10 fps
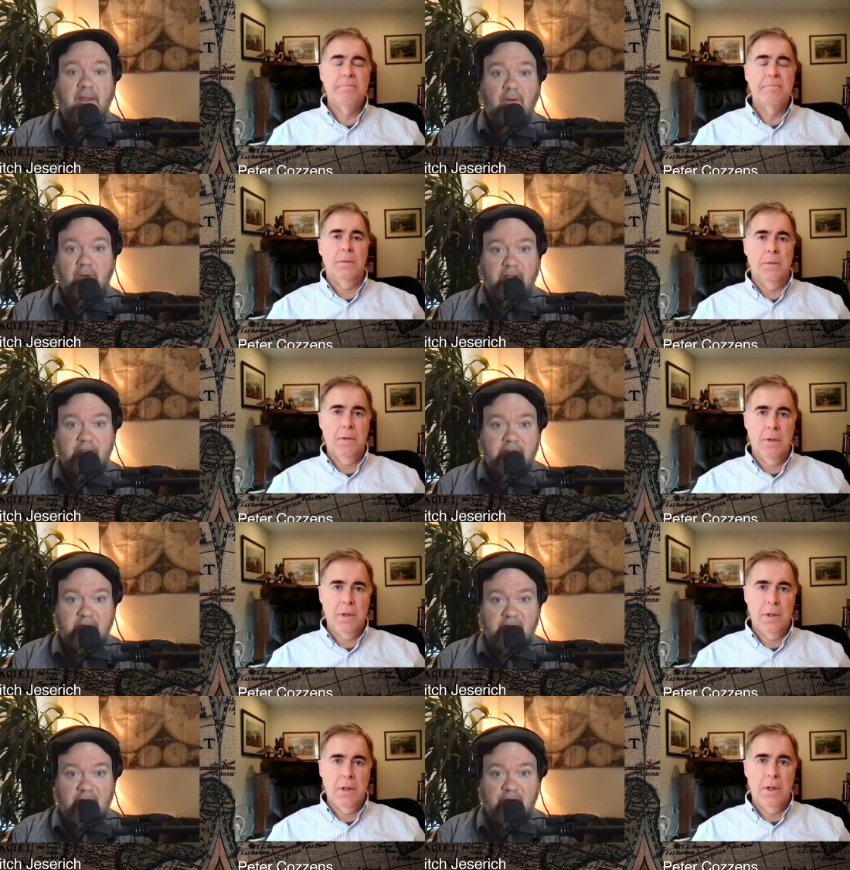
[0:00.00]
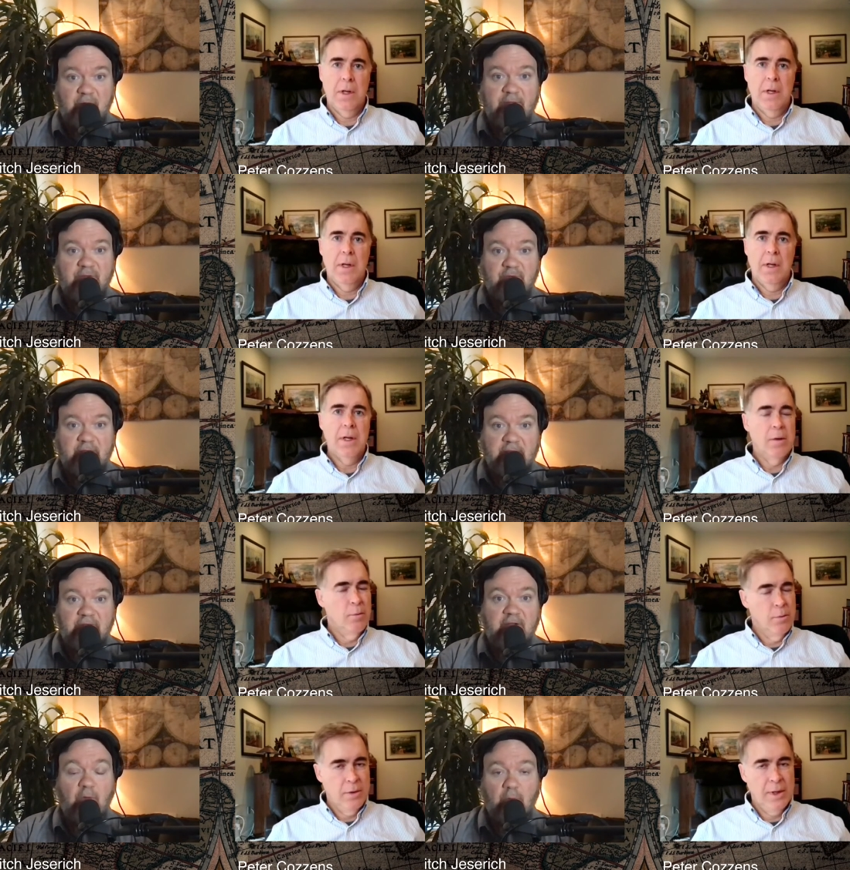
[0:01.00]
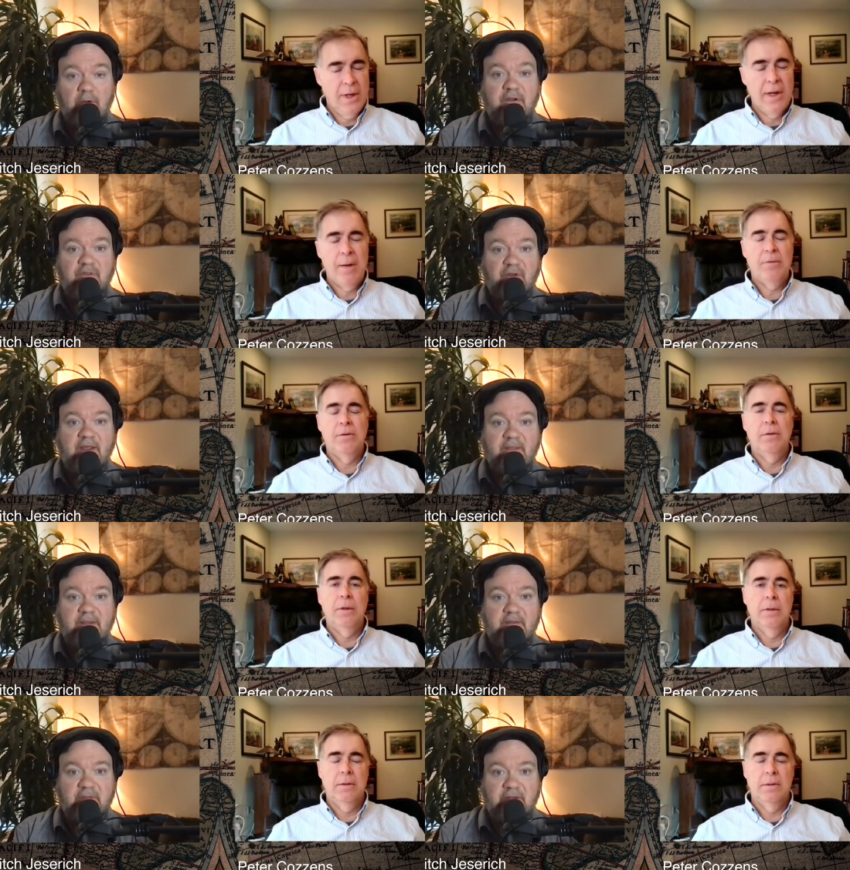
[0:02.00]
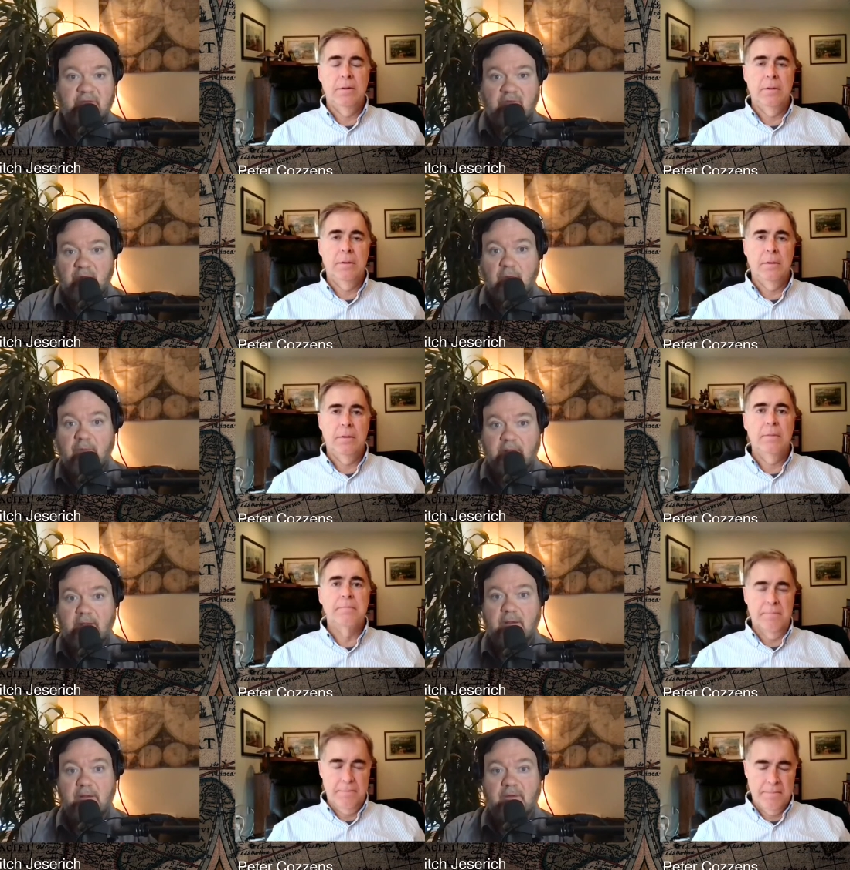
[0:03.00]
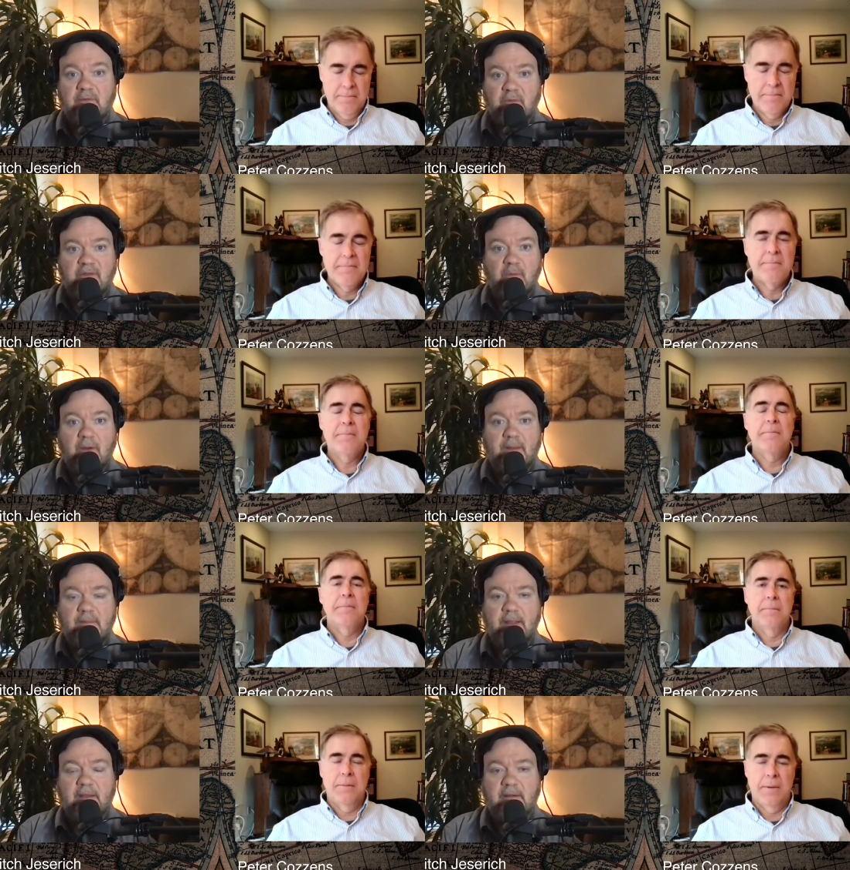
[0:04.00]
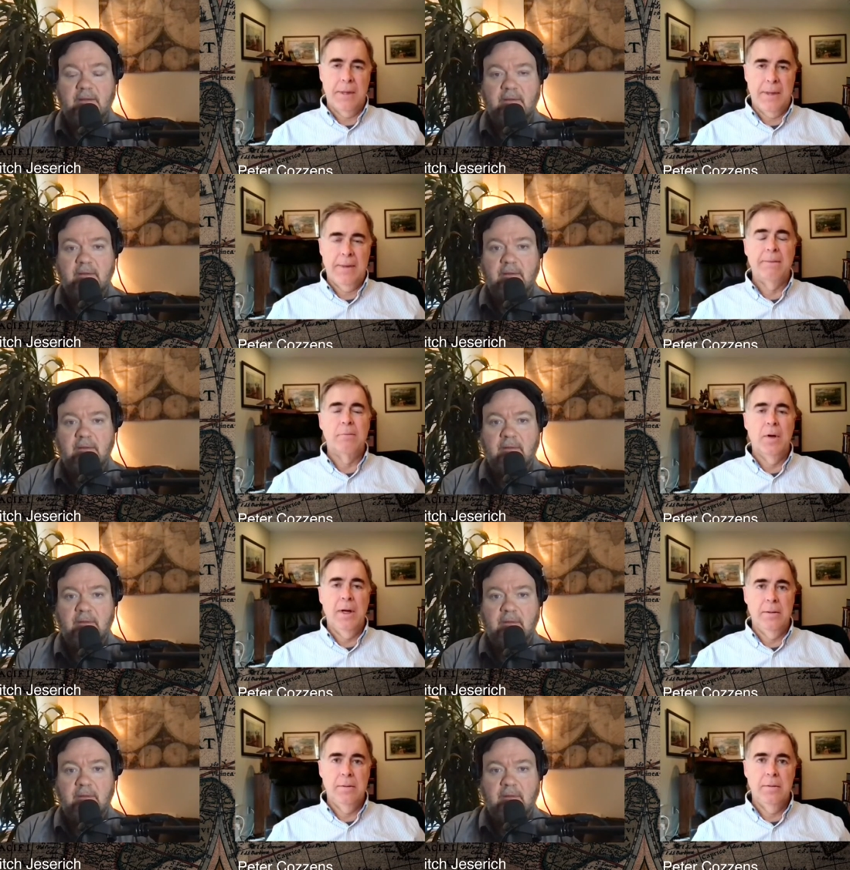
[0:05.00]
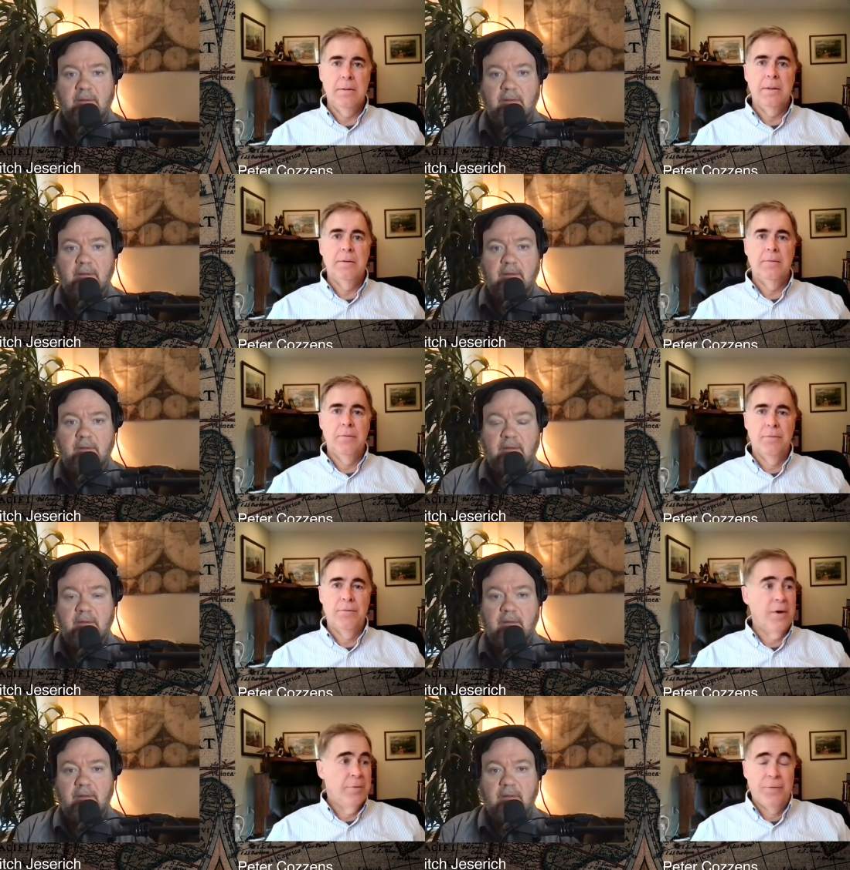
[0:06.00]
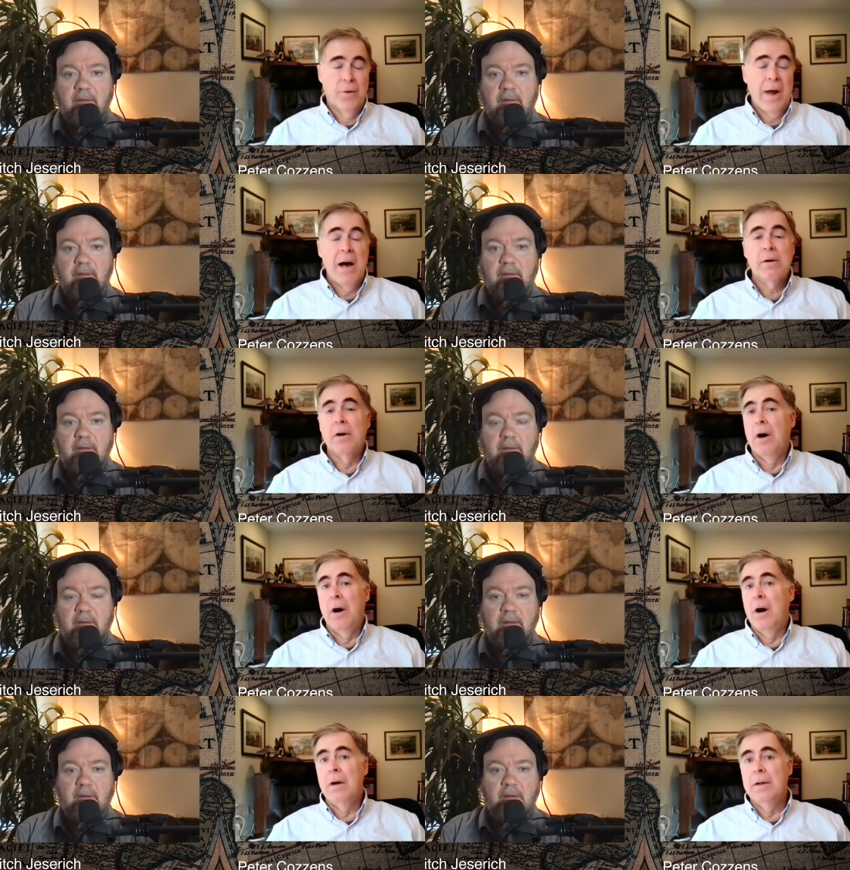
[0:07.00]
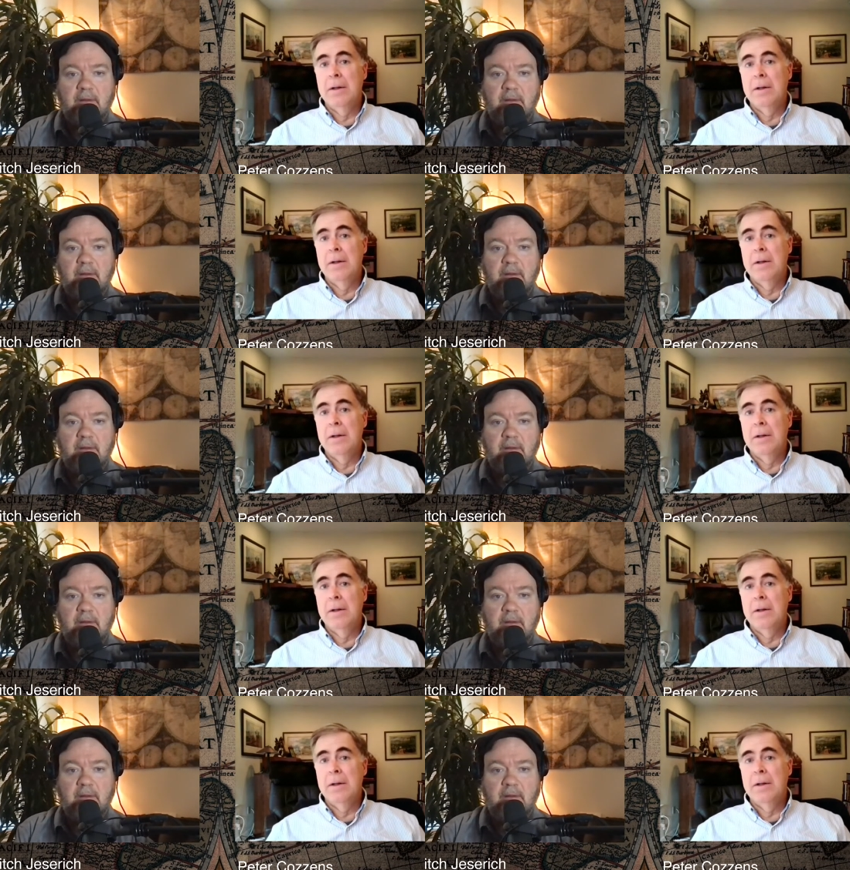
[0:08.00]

Speaker 1: or cutting down too many trees in order to trade these things to the to the white man.
Speaker 2: Right. Yeah. For for alcohol